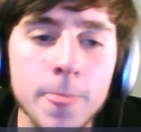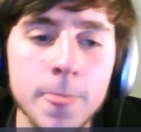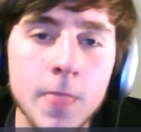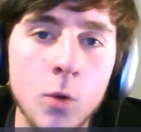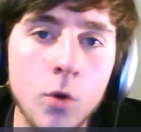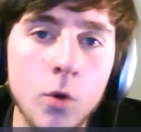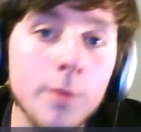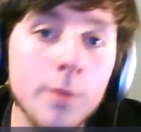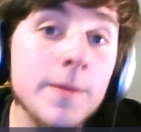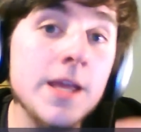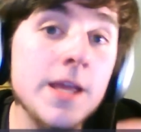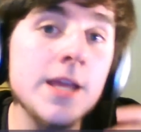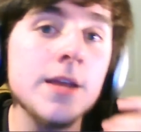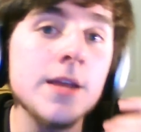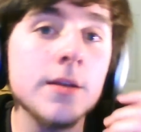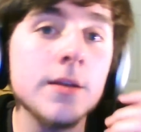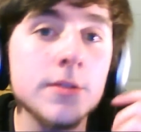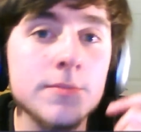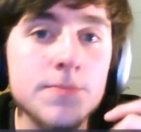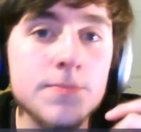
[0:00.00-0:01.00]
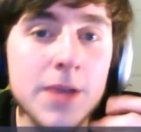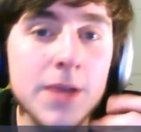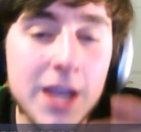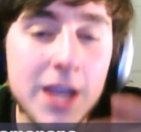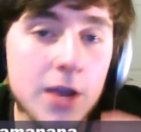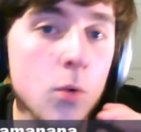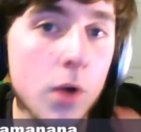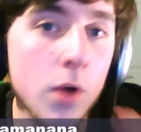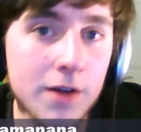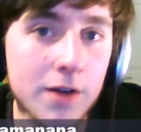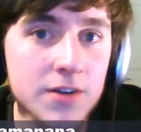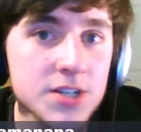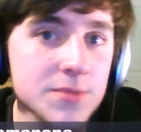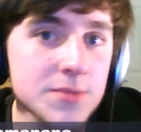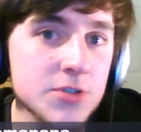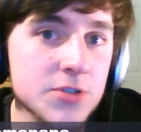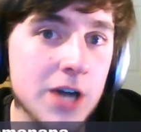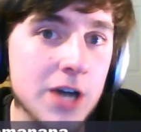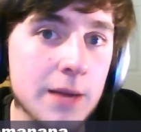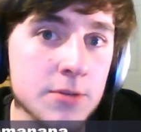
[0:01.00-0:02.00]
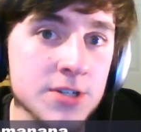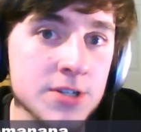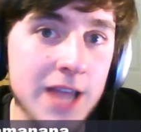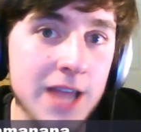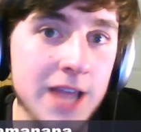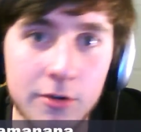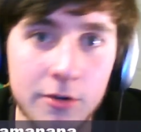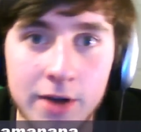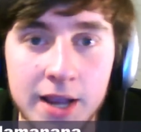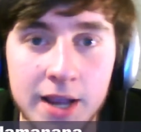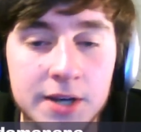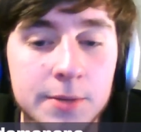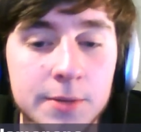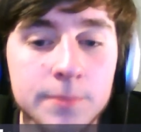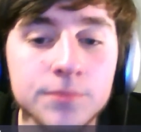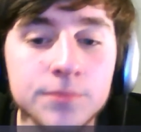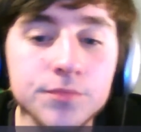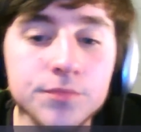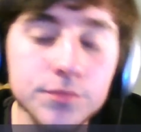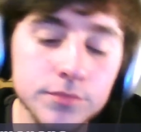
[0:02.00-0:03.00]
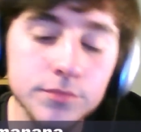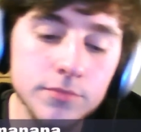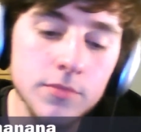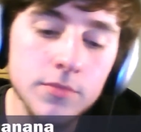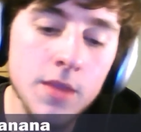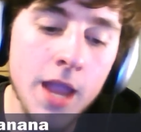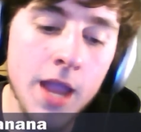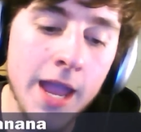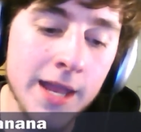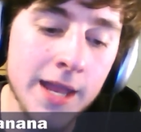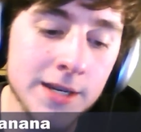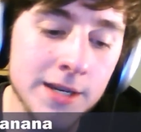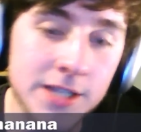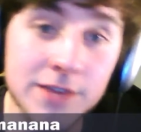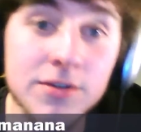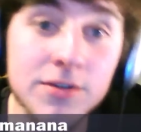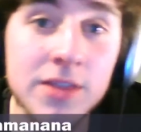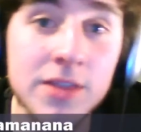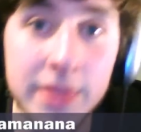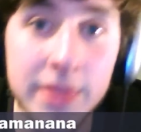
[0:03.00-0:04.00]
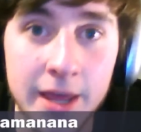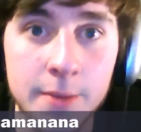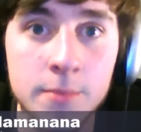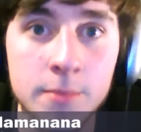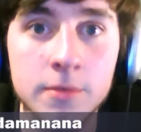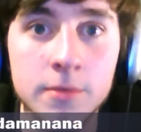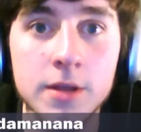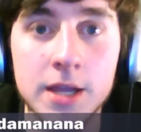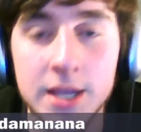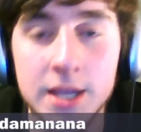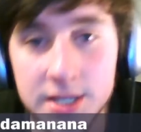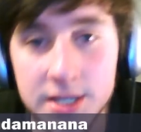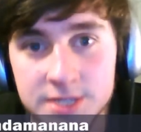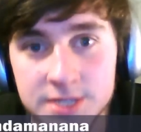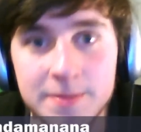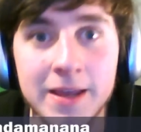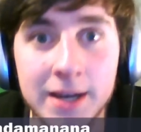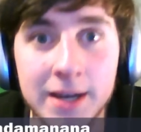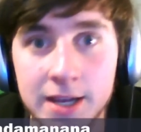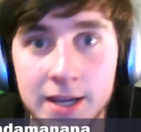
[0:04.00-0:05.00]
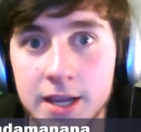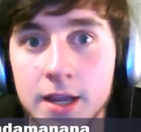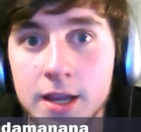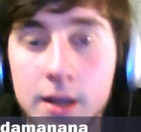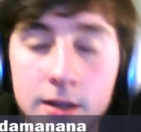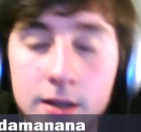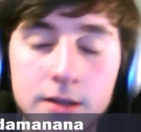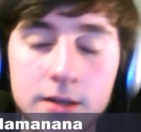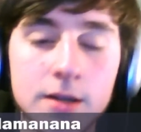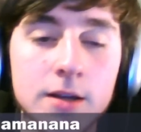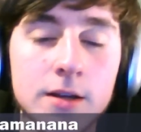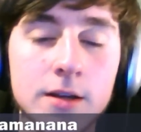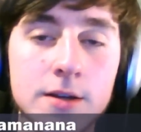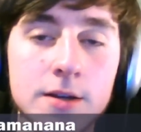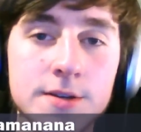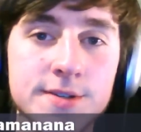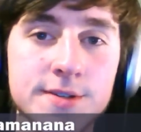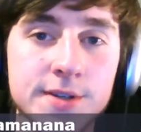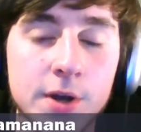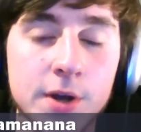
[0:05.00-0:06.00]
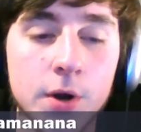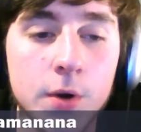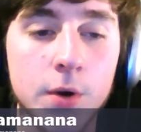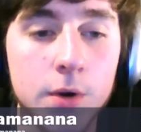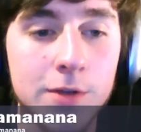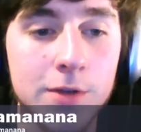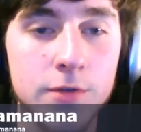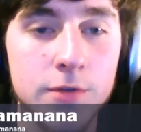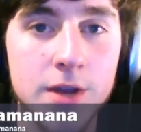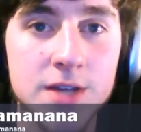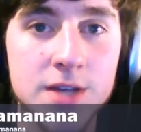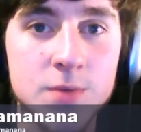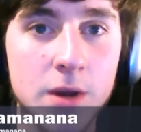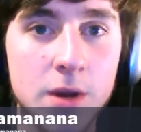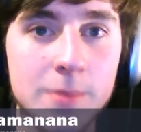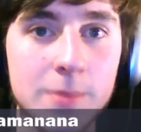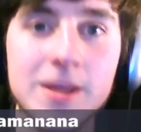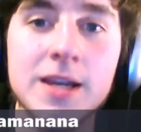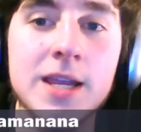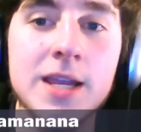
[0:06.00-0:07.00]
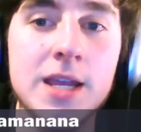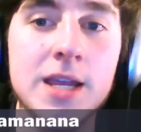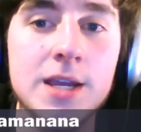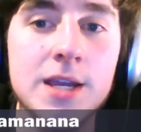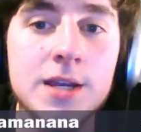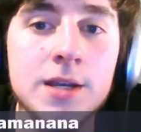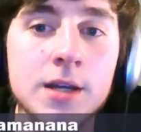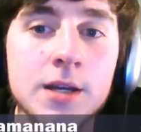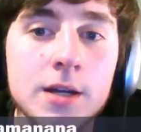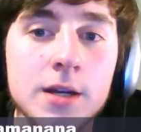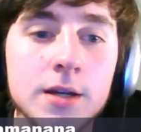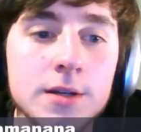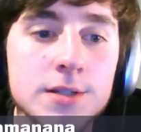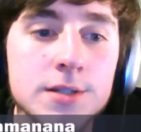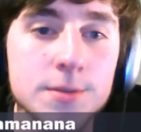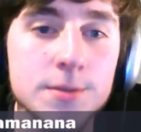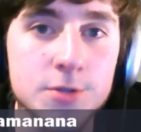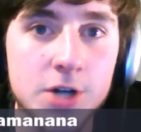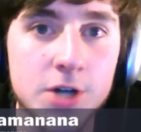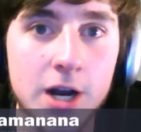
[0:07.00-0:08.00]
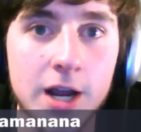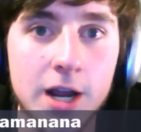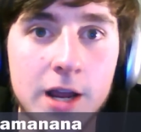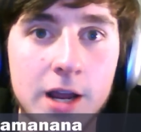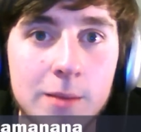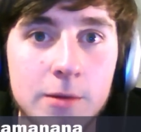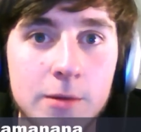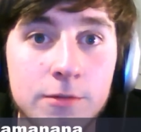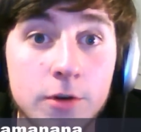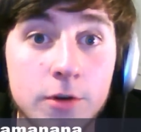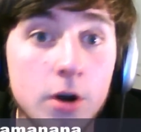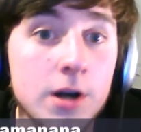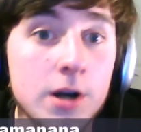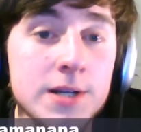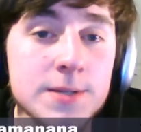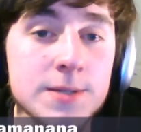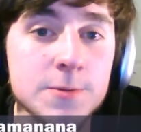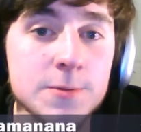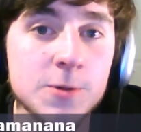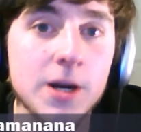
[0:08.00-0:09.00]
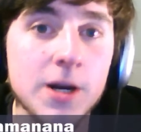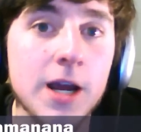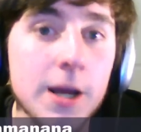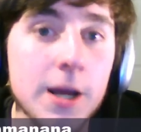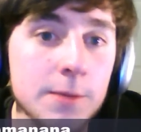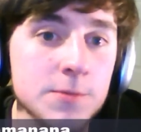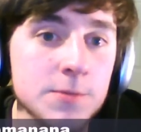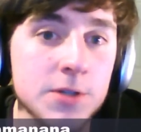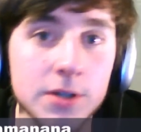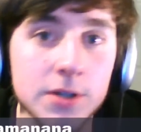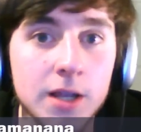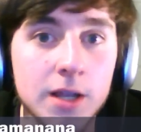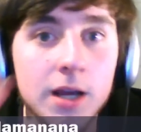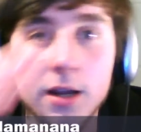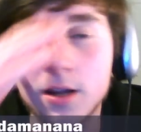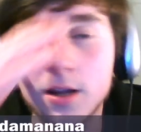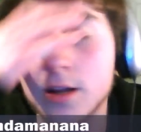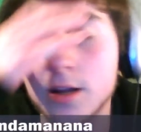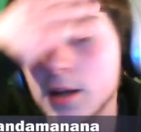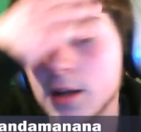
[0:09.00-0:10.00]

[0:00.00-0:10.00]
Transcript: we'll be picking one of our subscribers at random and giving them his beta key. So if you guys want a beta key, subscribe. If you're already subscribed, good luck,